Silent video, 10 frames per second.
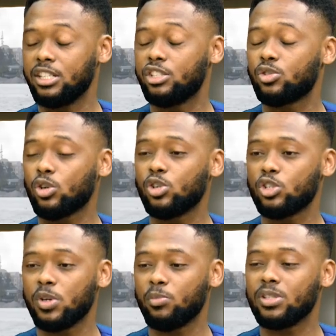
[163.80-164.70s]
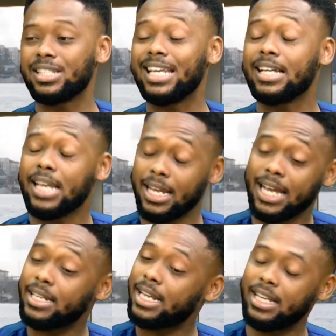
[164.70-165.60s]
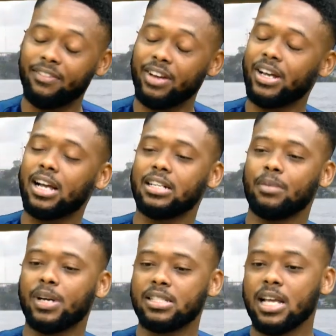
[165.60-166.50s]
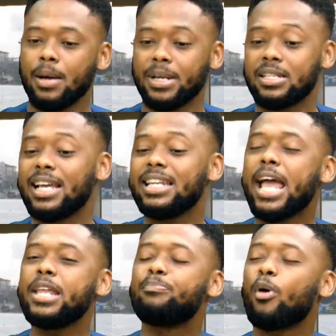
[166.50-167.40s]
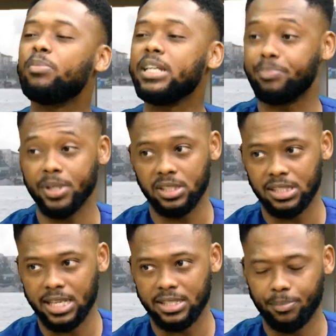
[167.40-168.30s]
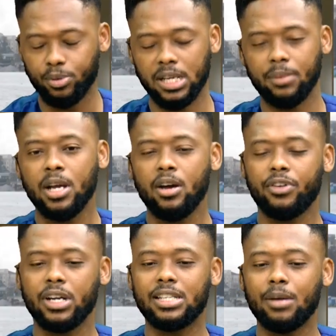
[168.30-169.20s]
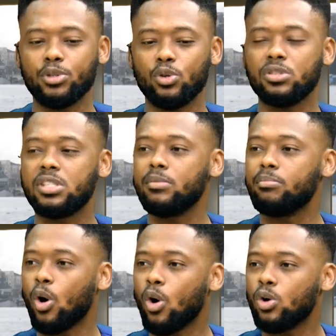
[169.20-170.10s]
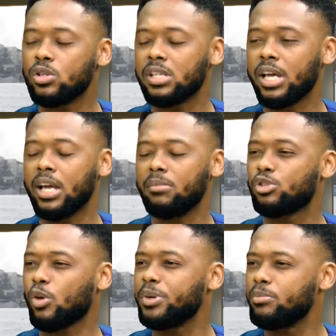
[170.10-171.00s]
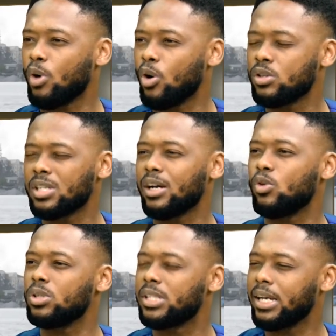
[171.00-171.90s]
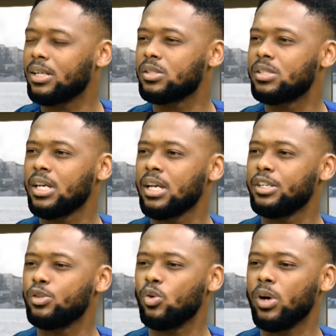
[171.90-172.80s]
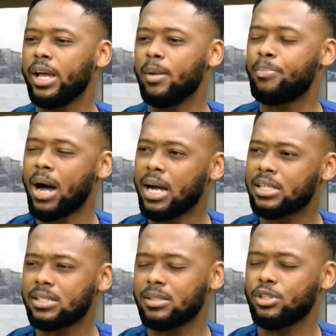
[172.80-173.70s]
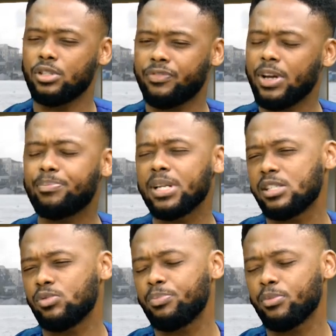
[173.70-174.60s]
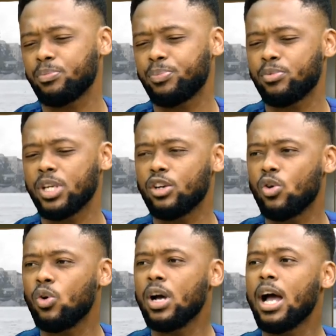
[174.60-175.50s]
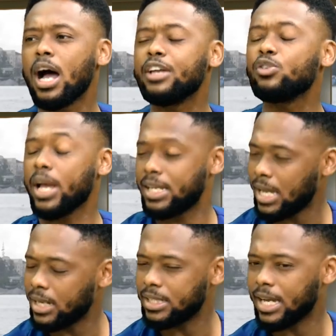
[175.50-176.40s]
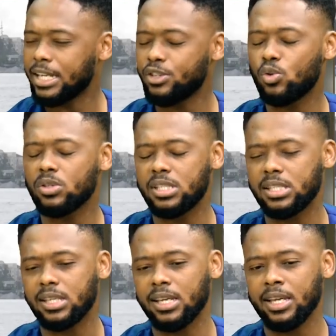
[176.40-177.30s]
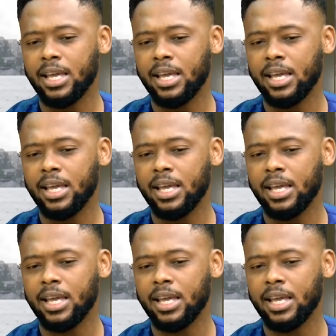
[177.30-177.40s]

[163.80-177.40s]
structures we must get, nine day pass. But then any public building, as they put them. For example, you go see malls, shopping malls, hotels, you know, parks, different places where people they banks, go. And you, and then you go see, say,